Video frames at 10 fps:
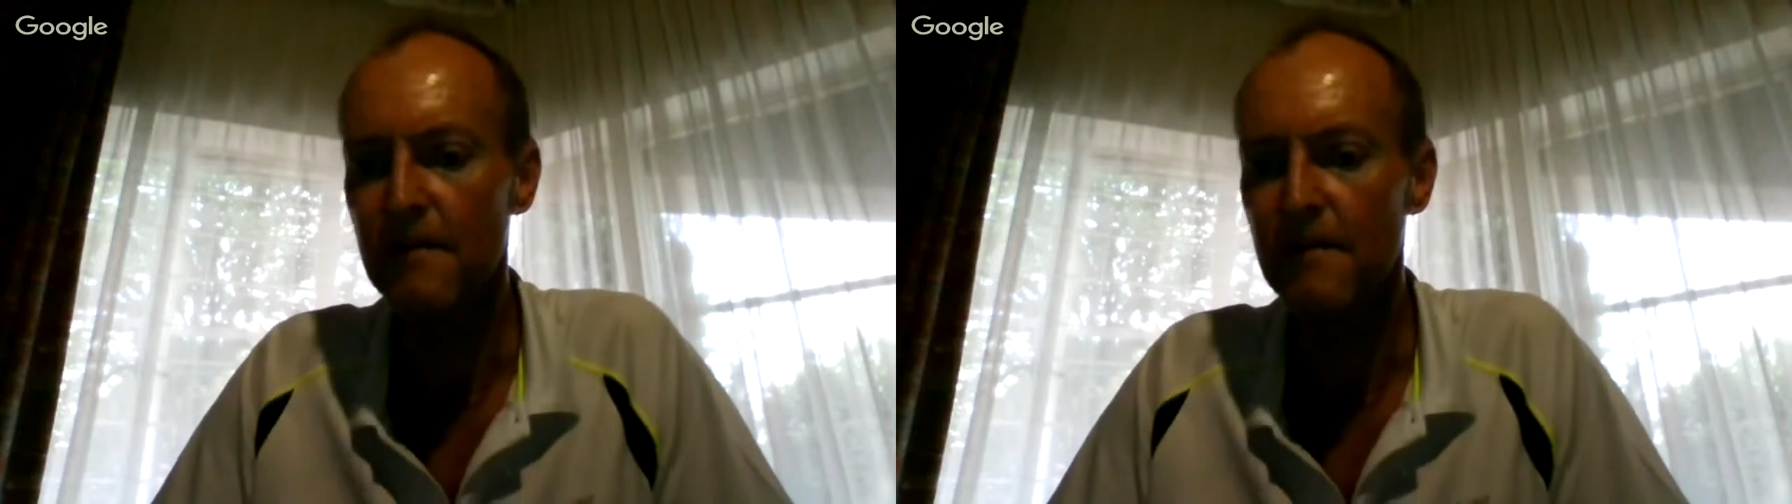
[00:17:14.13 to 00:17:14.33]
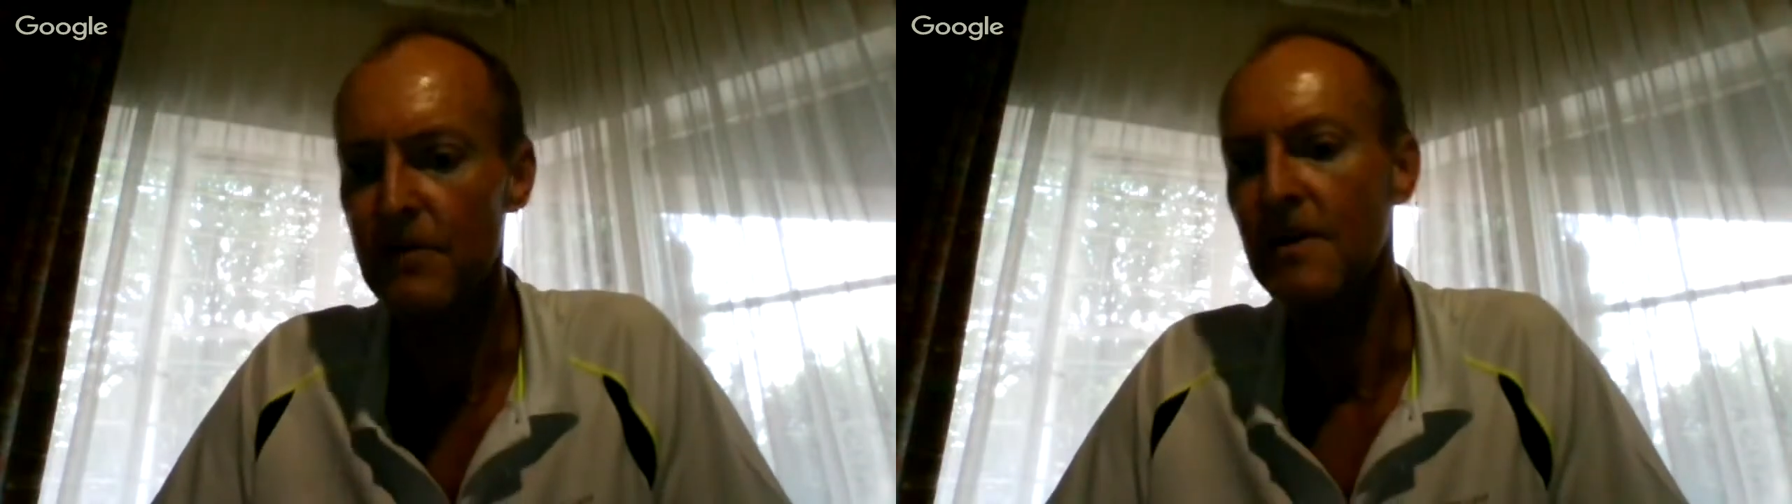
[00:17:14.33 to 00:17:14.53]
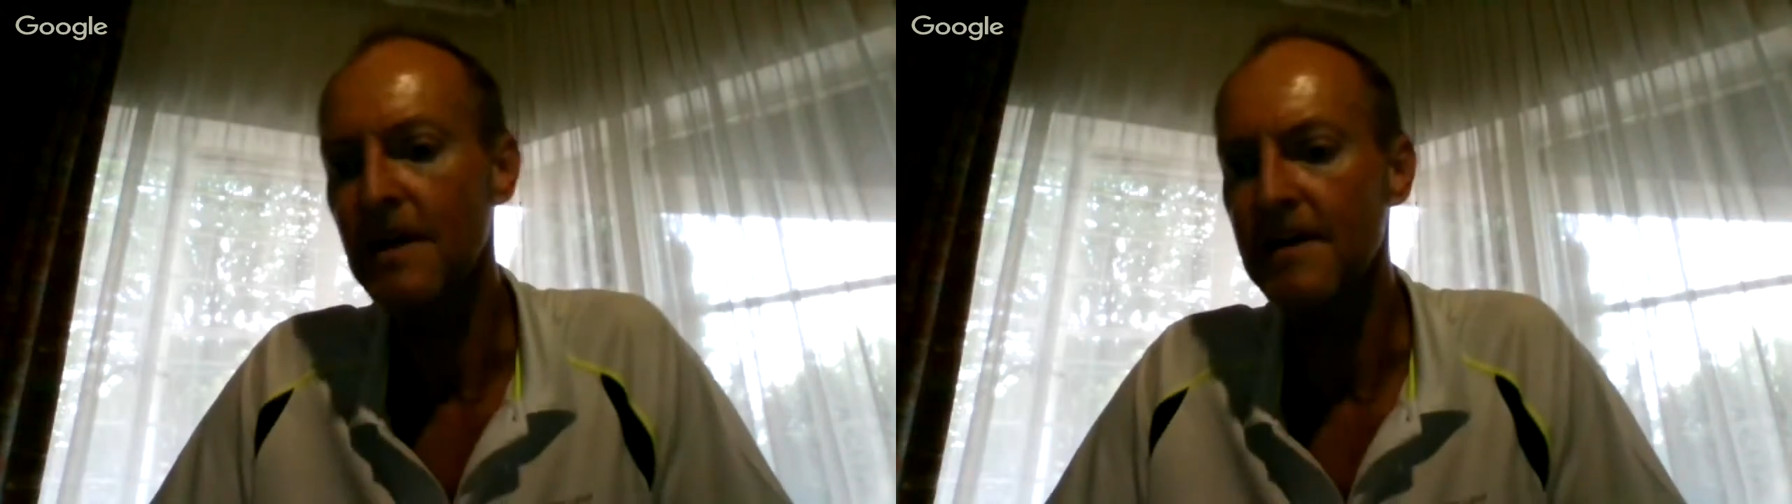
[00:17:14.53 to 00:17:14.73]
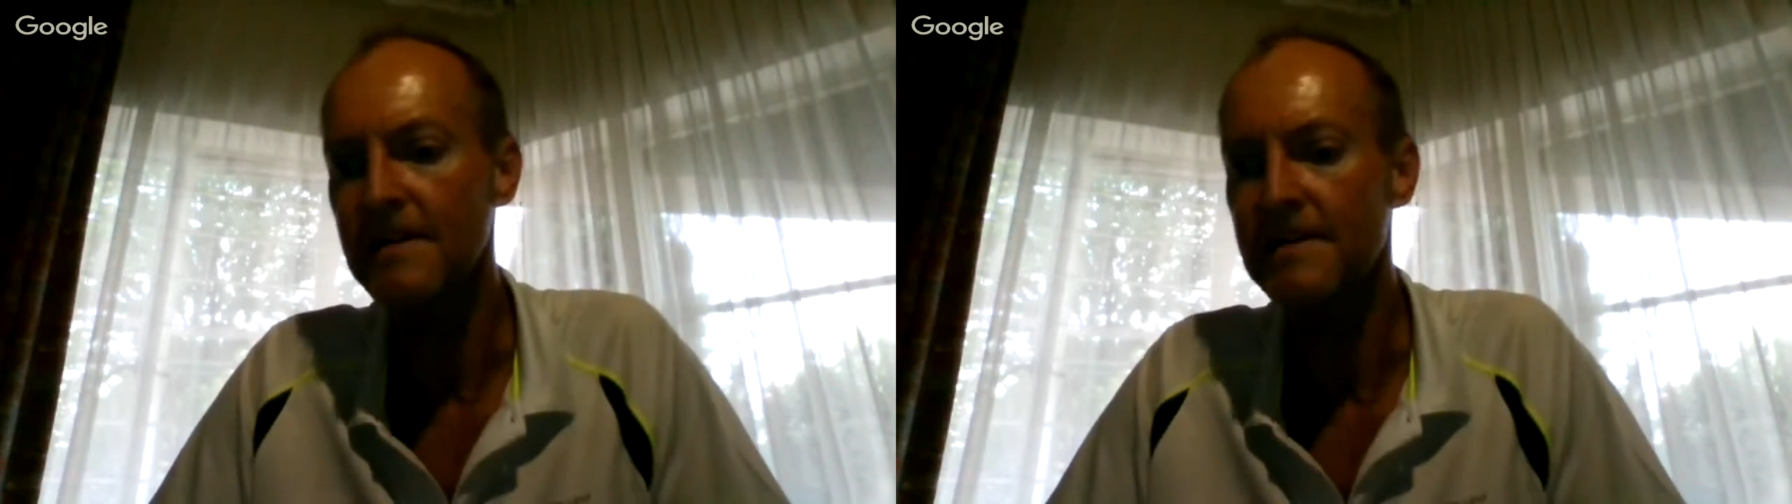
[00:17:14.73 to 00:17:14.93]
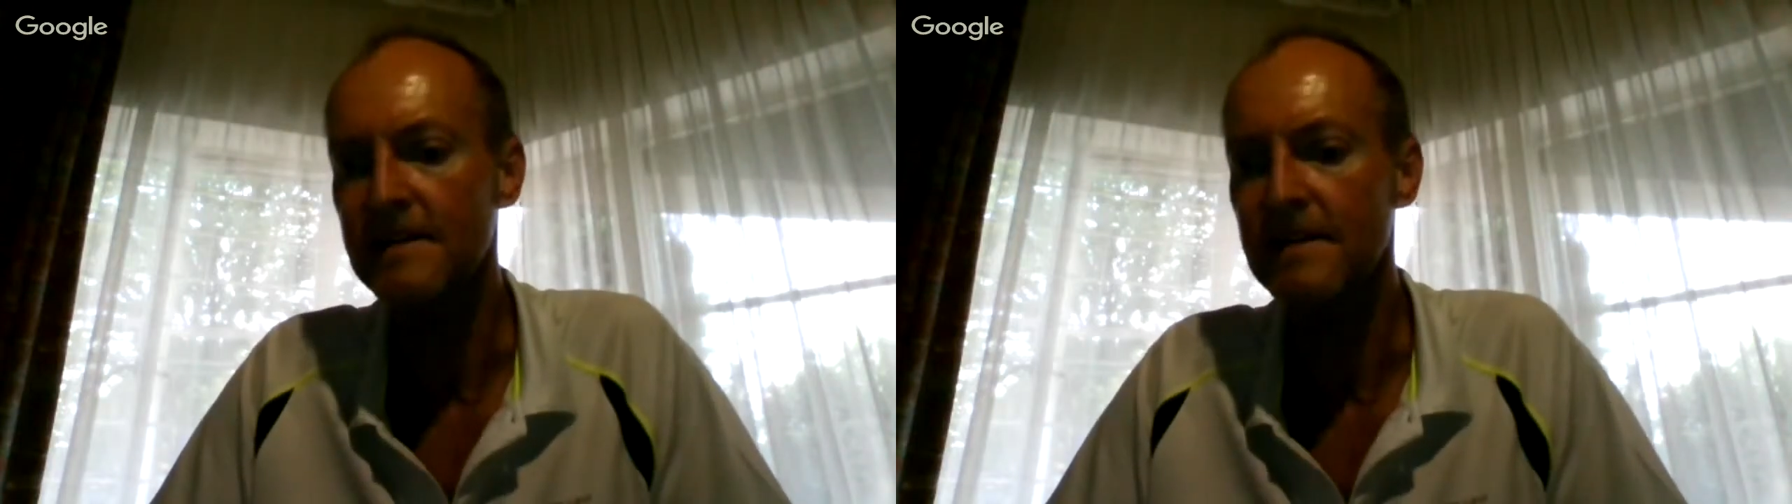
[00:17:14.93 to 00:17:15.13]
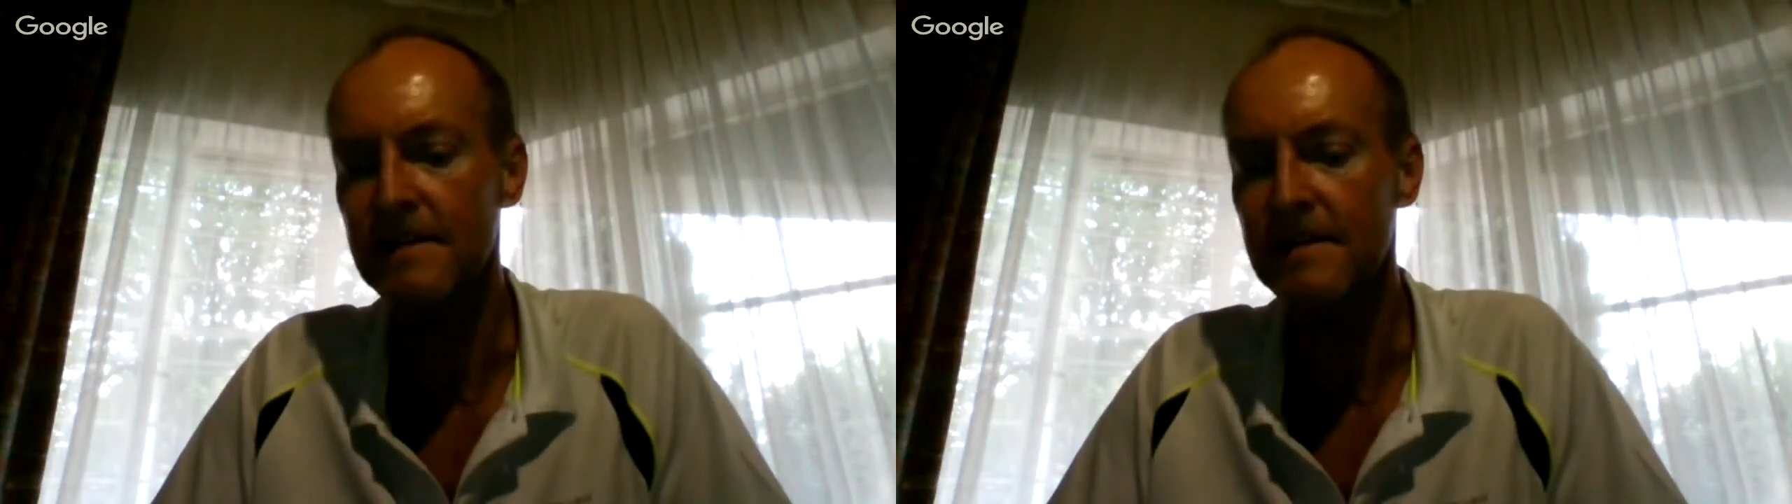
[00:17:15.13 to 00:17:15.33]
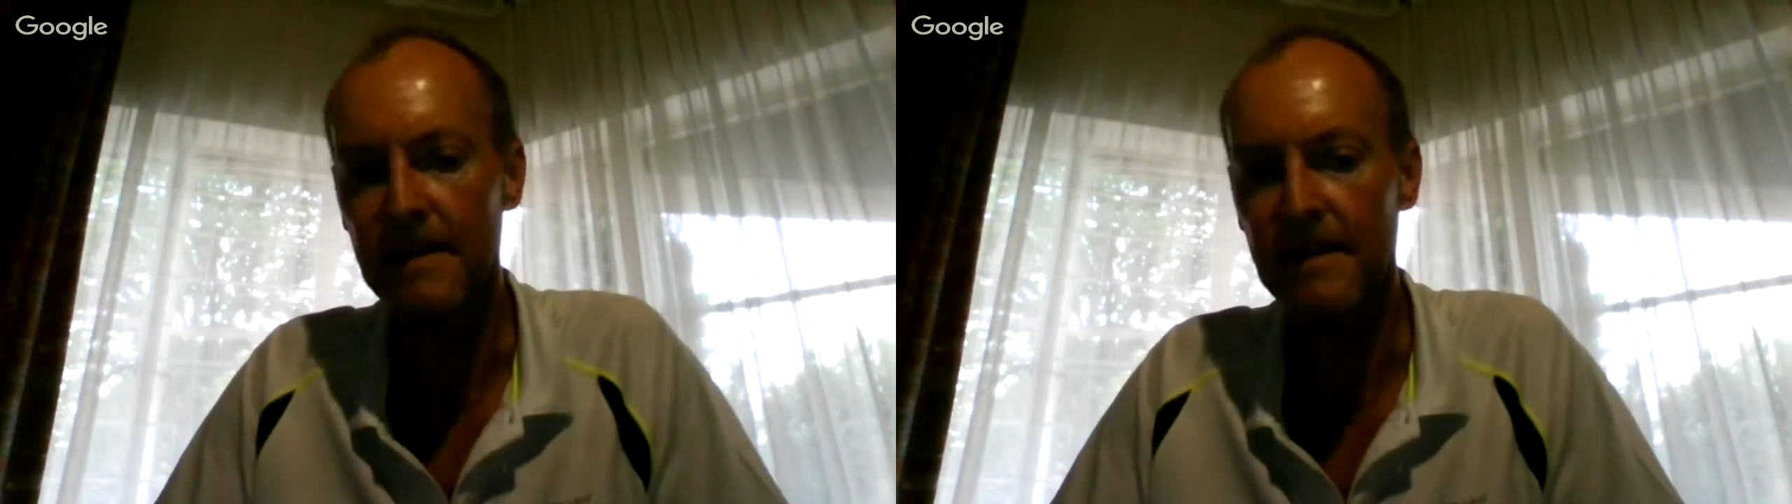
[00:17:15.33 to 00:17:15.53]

for new clients that they